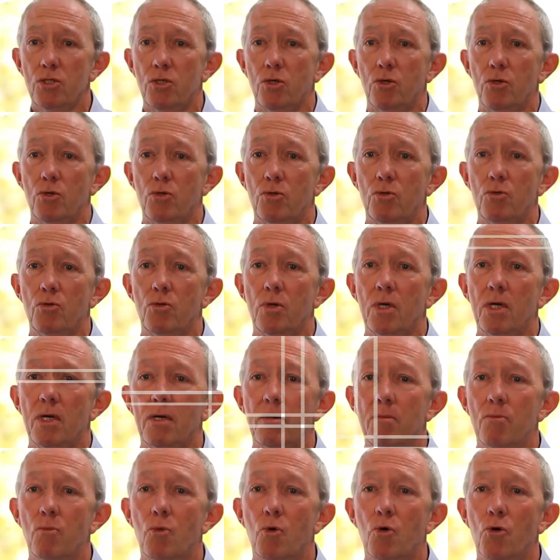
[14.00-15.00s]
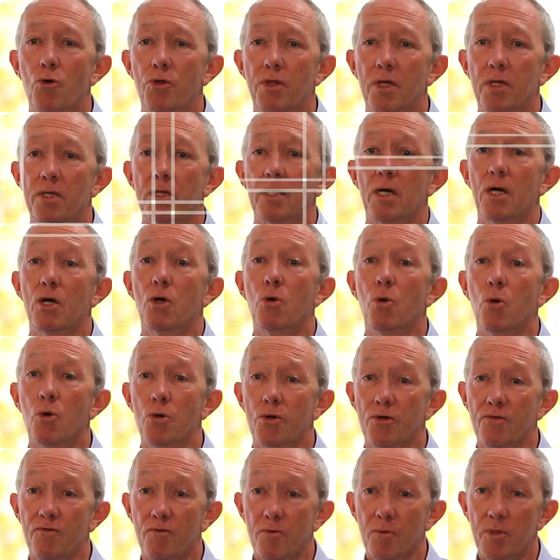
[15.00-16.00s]
to more than
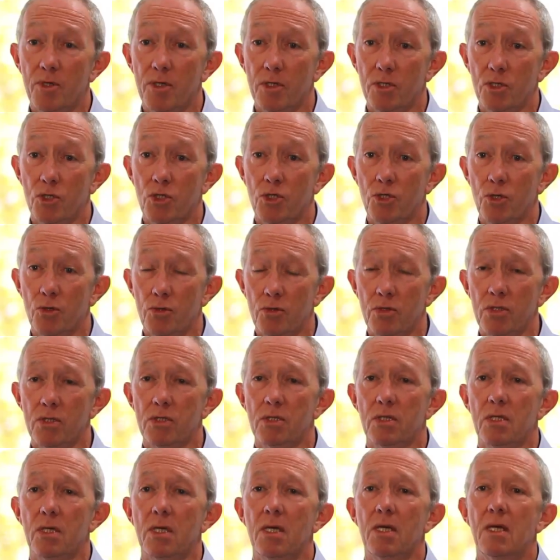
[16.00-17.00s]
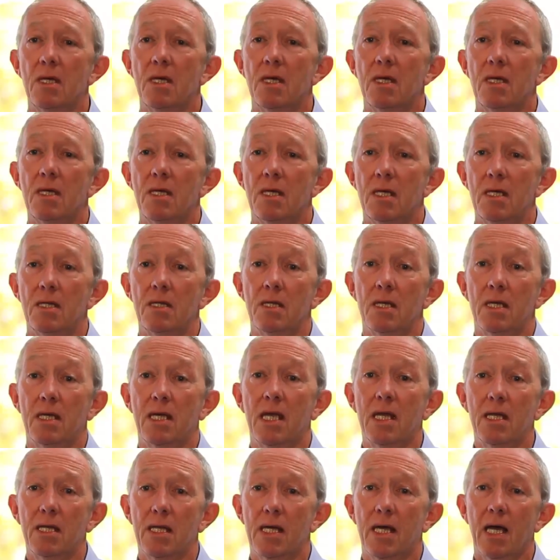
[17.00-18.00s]
250,000 students in the
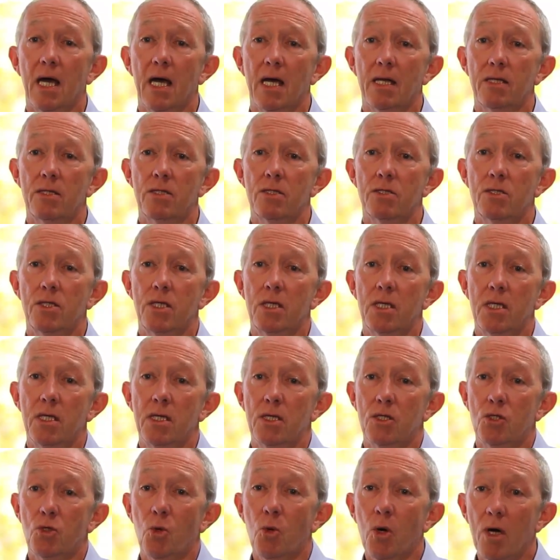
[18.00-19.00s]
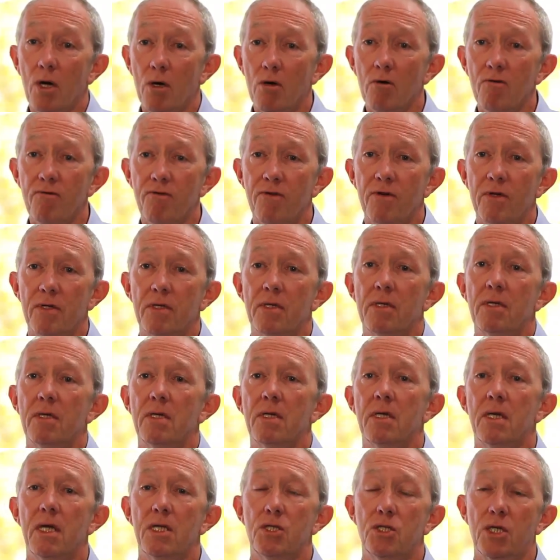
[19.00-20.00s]
kindergarten to year 12
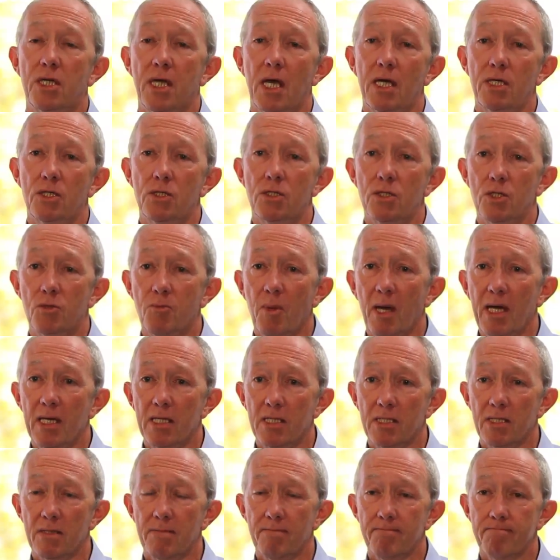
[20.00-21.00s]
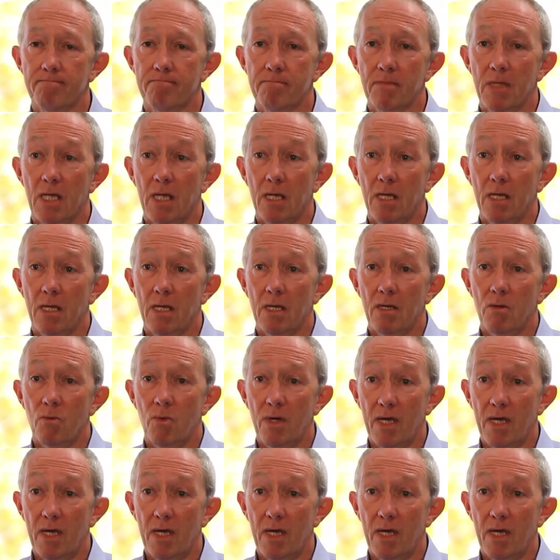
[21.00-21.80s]
education space. We